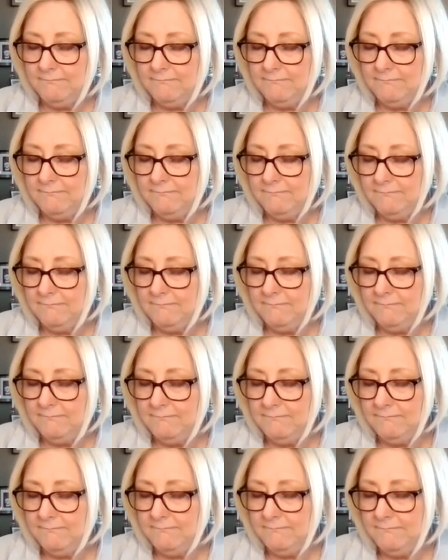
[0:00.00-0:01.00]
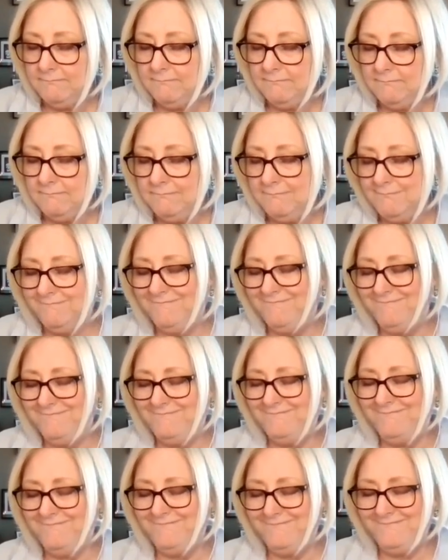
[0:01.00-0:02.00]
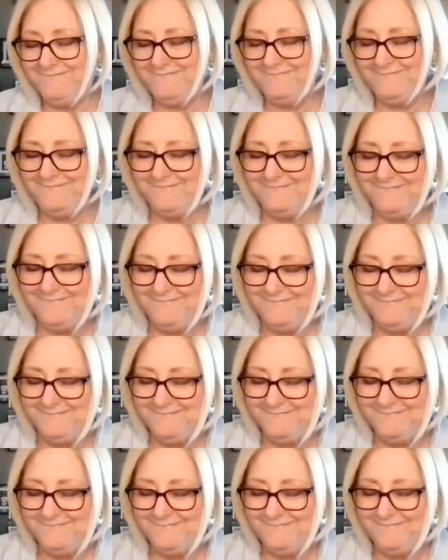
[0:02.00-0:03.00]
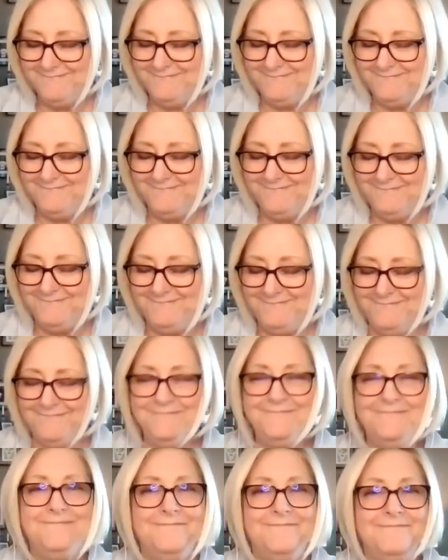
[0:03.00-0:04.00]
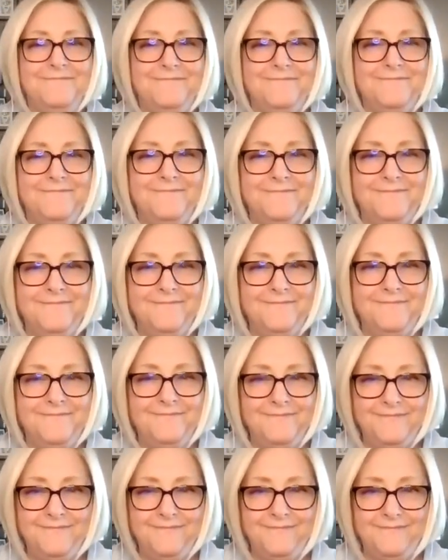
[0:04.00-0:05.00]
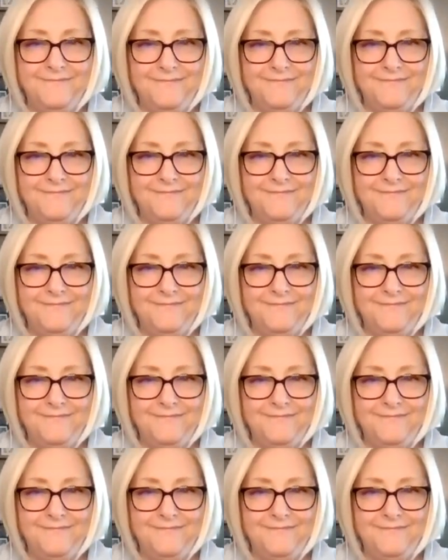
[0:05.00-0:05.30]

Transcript: This person isn't speaking.